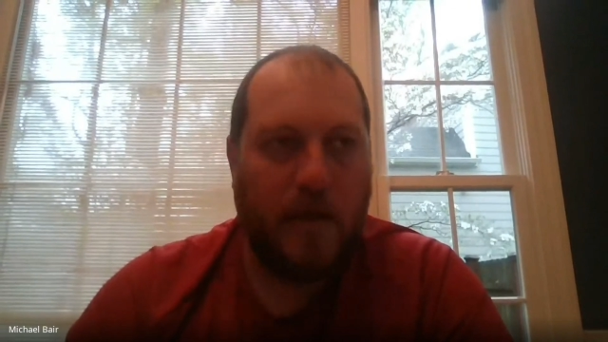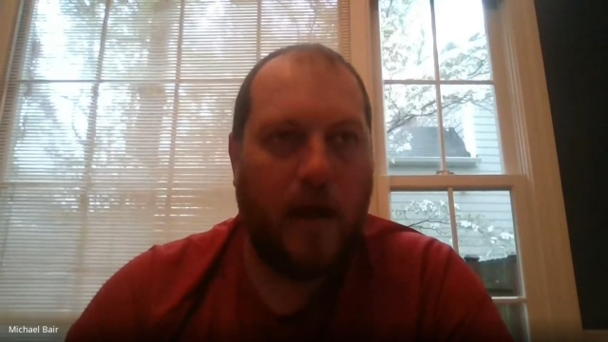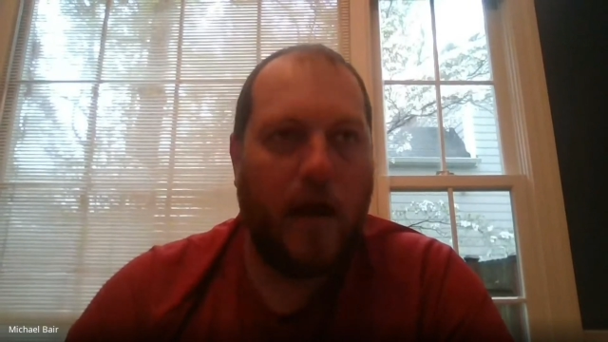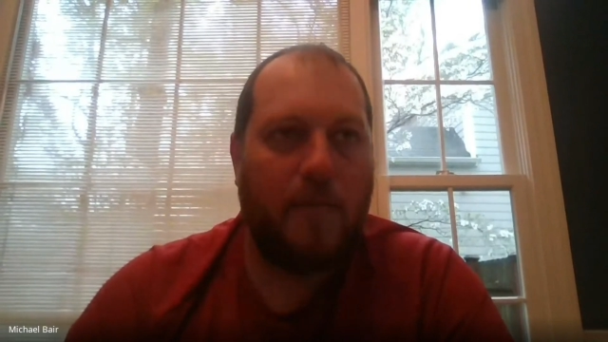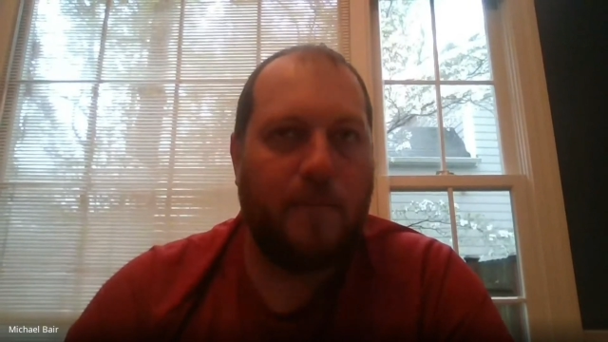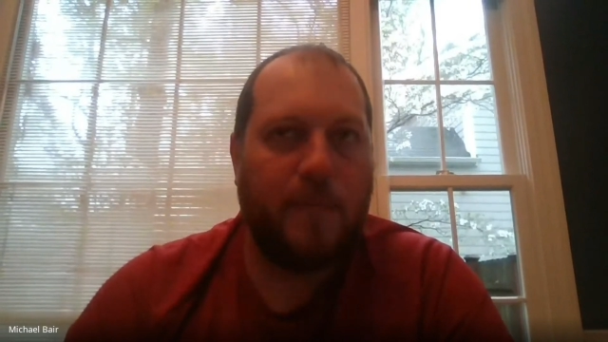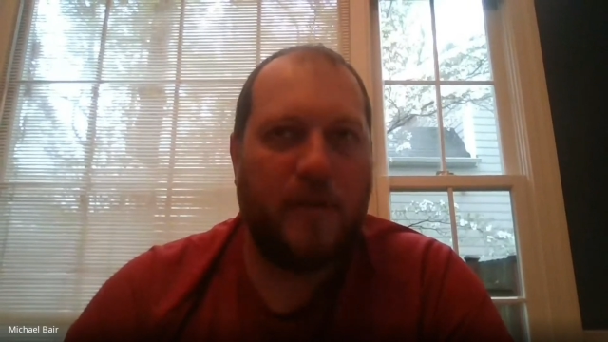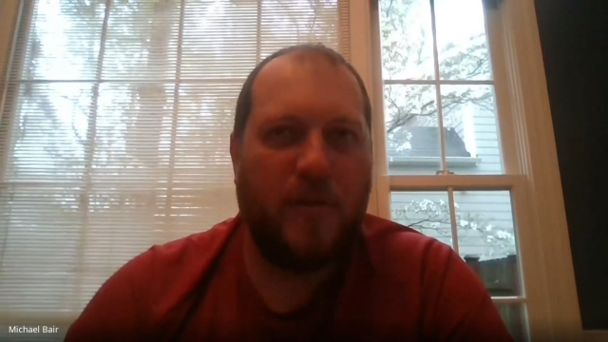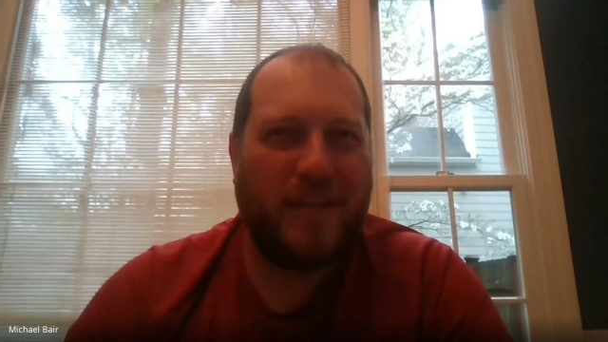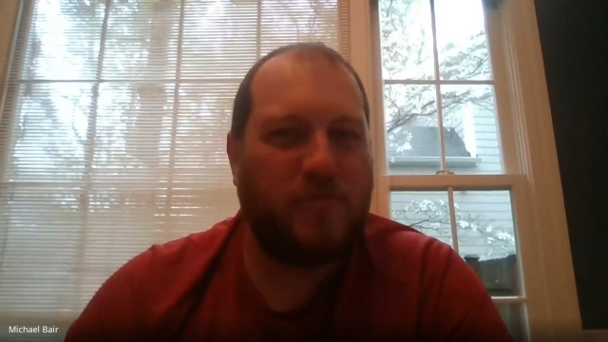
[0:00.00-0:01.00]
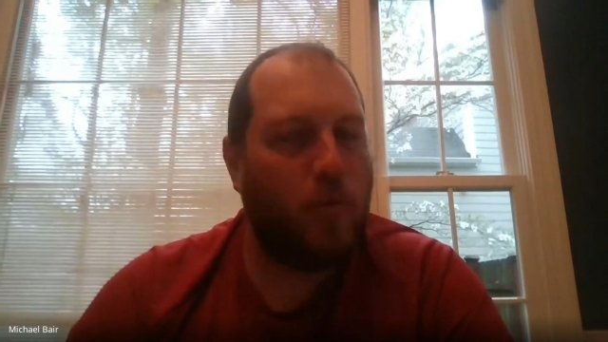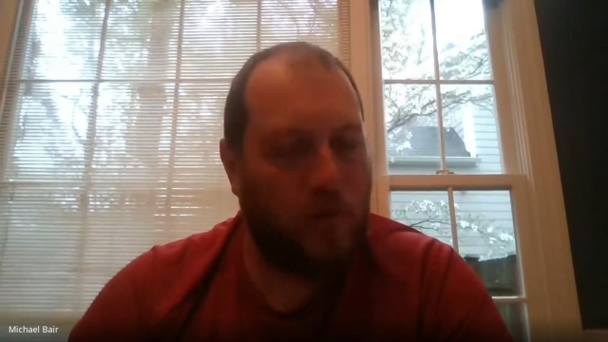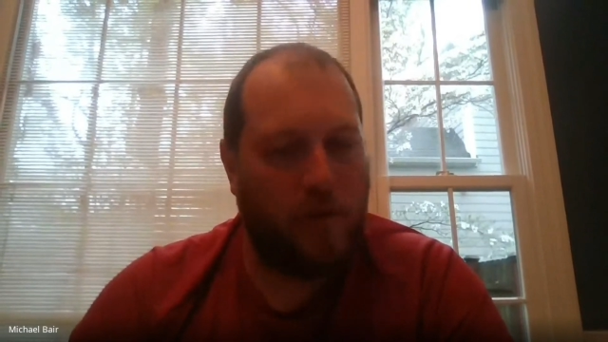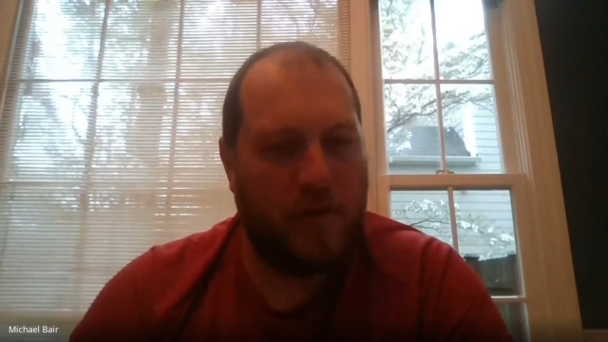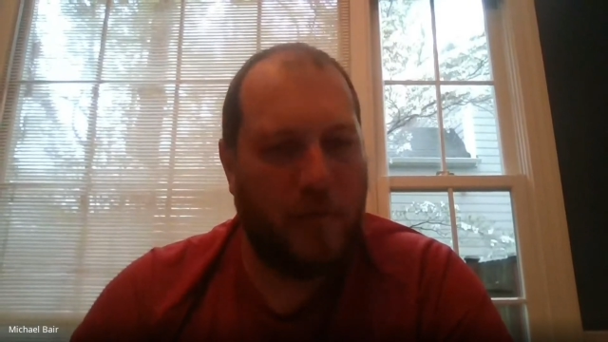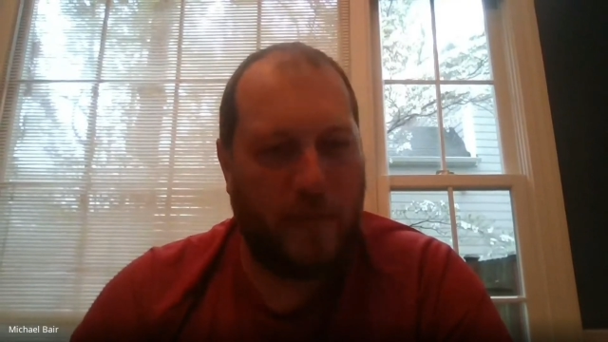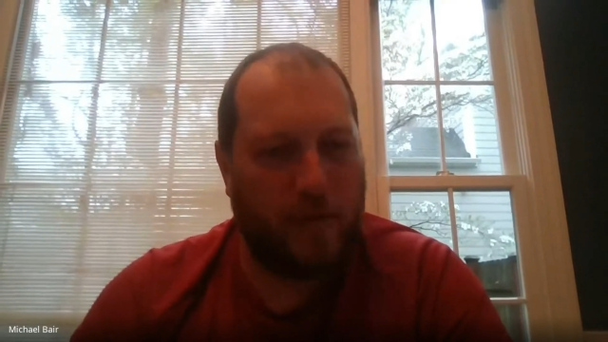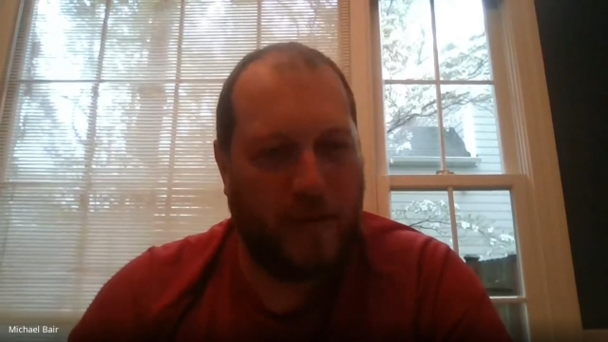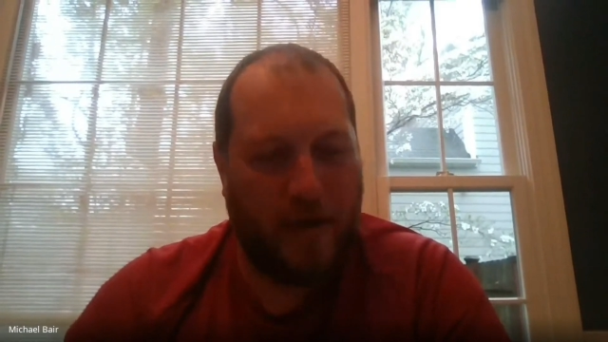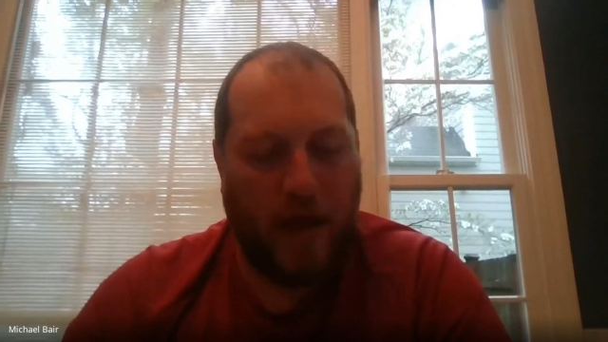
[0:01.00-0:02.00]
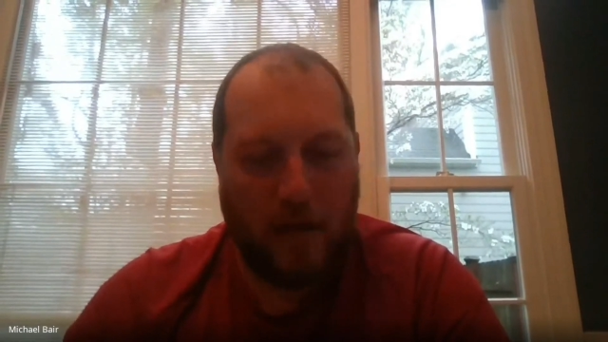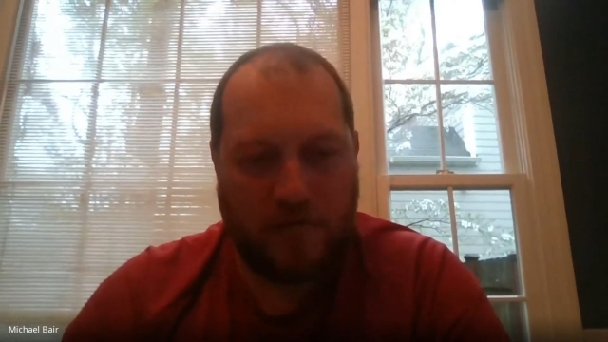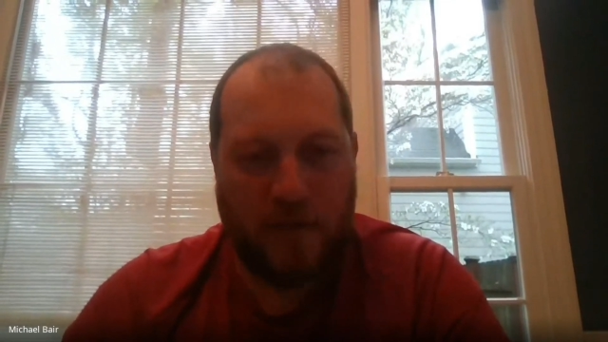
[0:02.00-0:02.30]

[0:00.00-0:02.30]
um, you know that's what we're looking to to build at the college